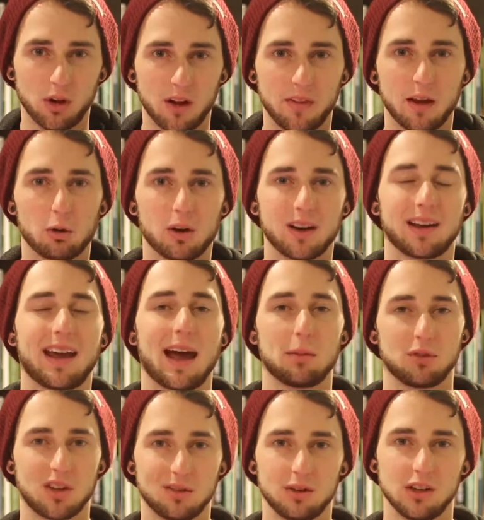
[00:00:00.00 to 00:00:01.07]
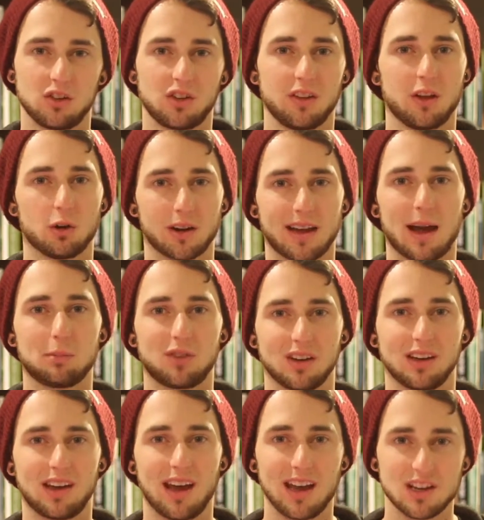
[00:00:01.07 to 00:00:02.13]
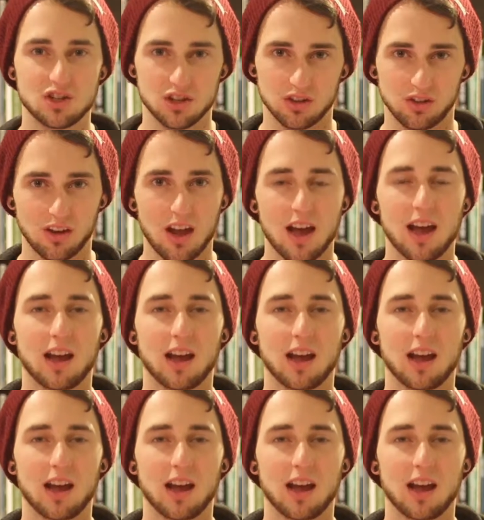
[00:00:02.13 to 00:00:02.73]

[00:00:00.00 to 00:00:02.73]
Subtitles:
and they were in captivity. See, they were kept in cages.